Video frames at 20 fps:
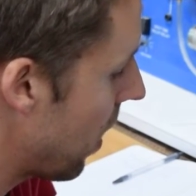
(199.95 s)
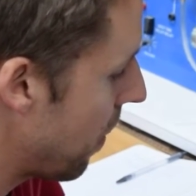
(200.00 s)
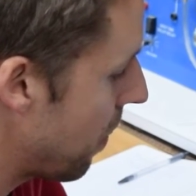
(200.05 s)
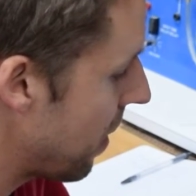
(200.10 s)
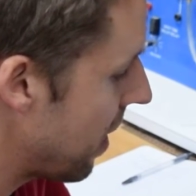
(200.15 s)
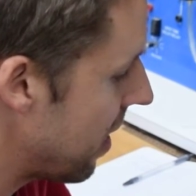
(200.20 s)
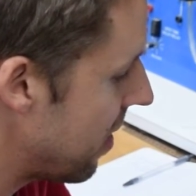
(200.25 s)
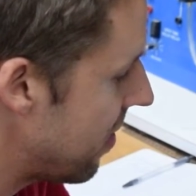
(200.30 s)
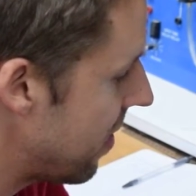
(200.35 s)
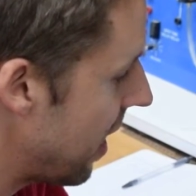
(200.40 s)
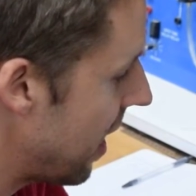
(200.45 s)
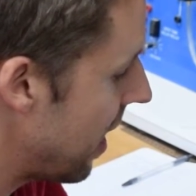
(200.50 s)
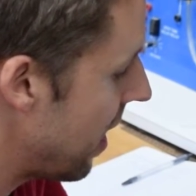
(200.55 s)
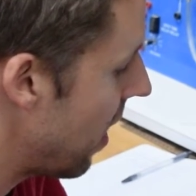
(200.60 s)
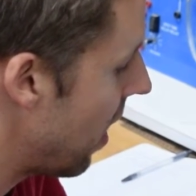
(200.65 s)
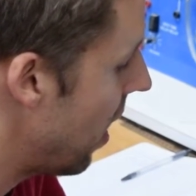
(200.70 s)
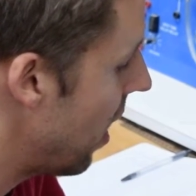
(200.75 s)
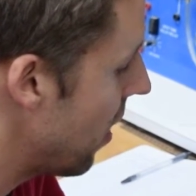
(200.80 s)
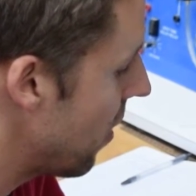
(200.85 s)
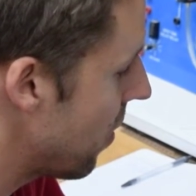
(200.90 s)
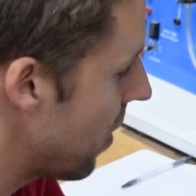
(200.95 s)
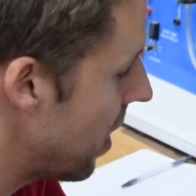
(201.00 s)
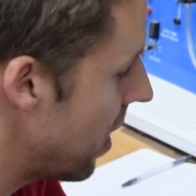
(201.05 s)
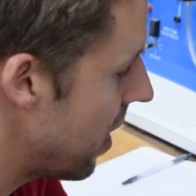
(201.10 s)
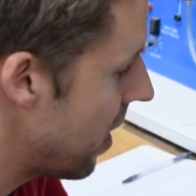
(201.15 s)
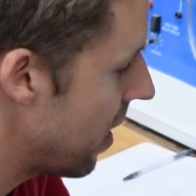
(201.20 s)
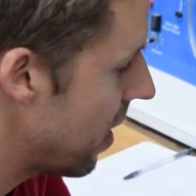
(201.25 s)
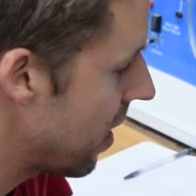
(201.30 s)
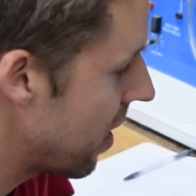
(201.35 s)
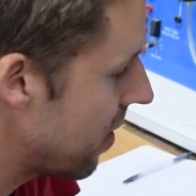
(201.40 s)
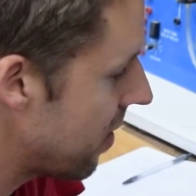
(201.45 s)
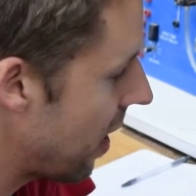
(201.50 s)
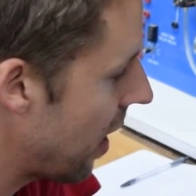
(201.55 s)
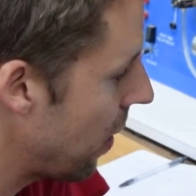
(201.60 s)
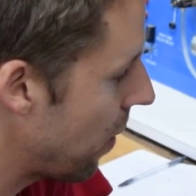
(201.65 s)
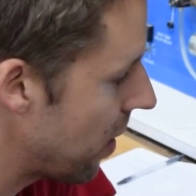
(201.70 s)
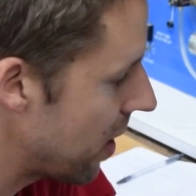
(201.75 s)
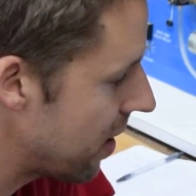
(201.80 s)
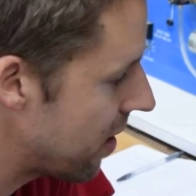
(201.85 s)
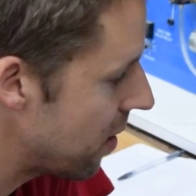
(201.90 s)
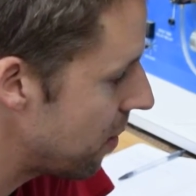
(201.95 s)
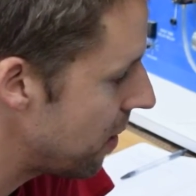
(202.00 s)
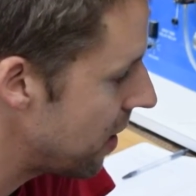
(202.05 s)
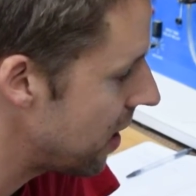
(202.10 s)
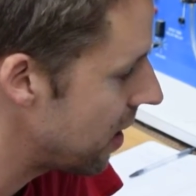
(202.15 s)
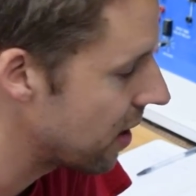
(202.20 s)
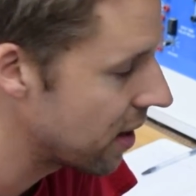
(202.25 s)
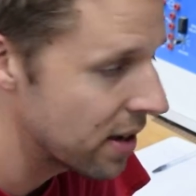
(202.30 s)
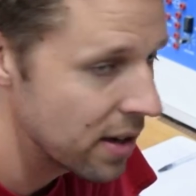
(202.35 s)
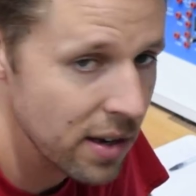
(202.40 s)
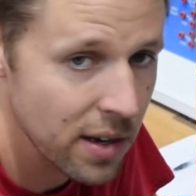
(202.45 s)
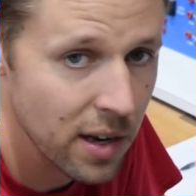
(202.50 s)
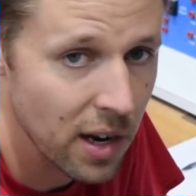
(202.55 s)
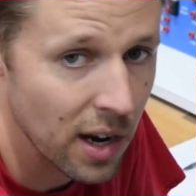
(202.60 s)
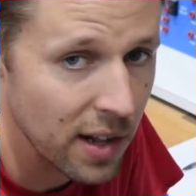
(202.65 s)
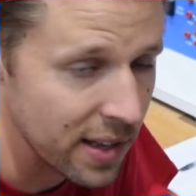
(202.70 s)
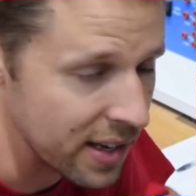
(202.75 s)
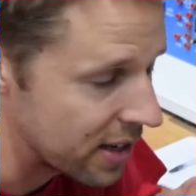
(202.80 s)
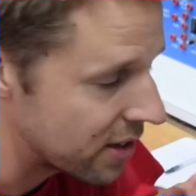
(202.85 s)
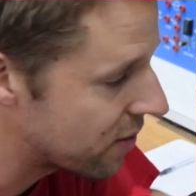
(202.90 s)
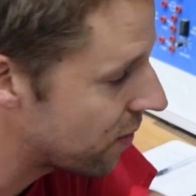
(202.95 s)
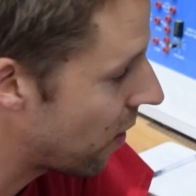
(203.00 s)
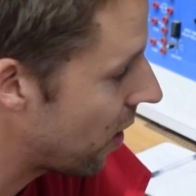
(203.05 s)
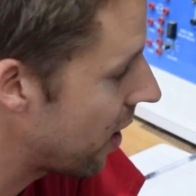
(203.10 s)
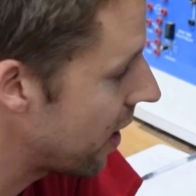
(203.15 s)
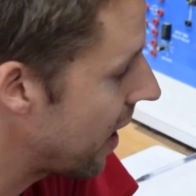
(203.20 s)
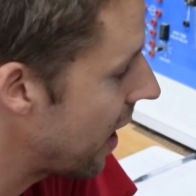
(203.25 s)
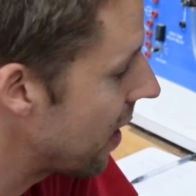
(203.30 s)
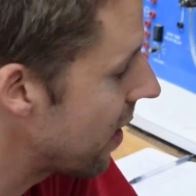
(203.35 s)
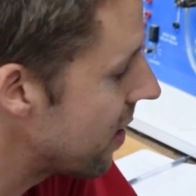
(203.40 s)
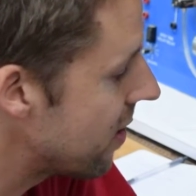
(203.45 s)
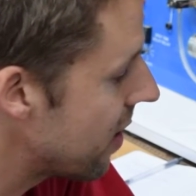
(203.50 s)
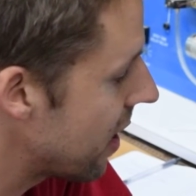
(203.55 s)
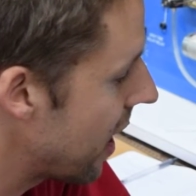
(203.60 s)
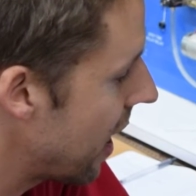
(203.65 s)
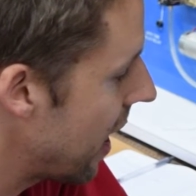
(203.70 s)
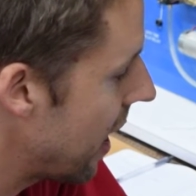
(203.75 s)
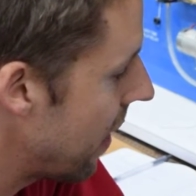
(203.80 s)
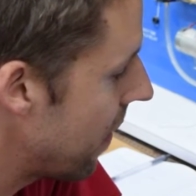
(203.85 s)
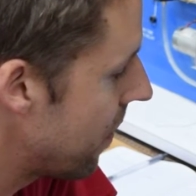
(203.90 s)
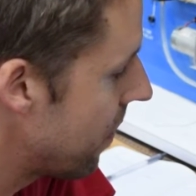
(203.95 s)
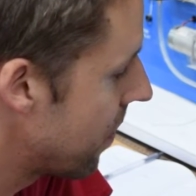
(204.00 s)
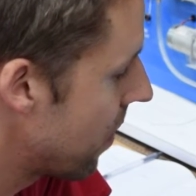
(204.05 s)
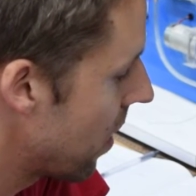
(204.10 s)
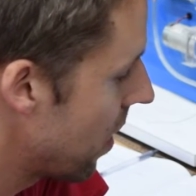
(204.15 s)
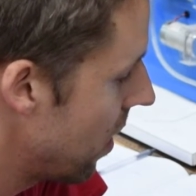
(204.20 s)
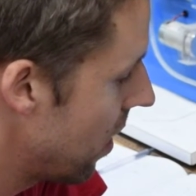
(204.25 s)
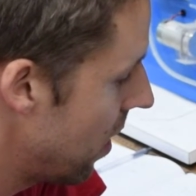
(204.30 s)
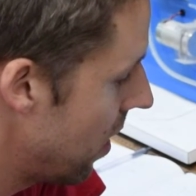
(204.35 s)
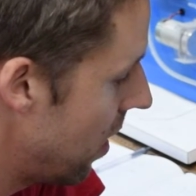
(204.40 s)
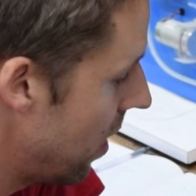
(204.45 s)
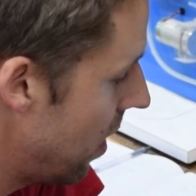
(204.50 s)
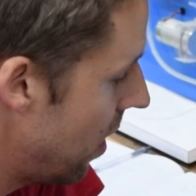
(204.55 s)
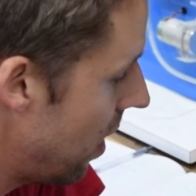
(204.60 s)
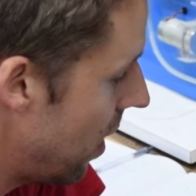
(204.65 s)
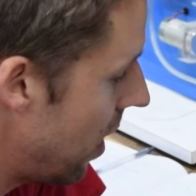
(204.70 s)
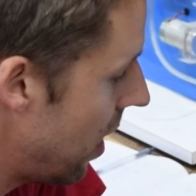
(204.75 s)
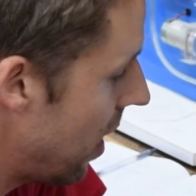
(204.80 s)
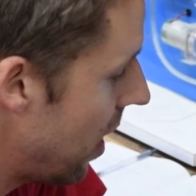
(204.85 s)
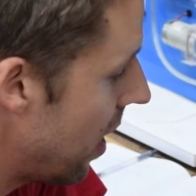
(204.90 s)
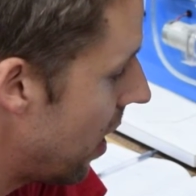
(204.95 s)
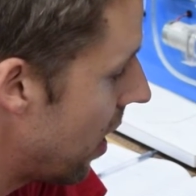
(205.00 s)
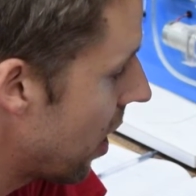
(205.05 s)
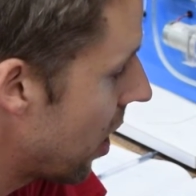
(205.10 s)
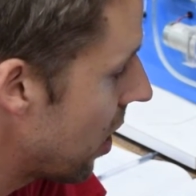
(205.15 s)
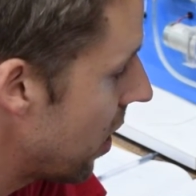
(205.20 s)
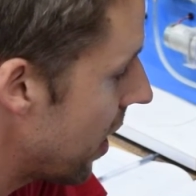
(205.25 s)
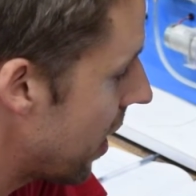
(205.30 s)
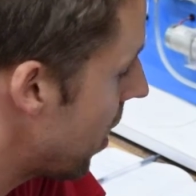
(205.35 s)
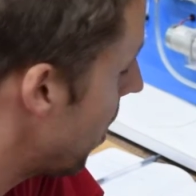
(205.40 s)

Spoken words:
I'm going to set at 100 because I want it to be cutting as far down as it can. Click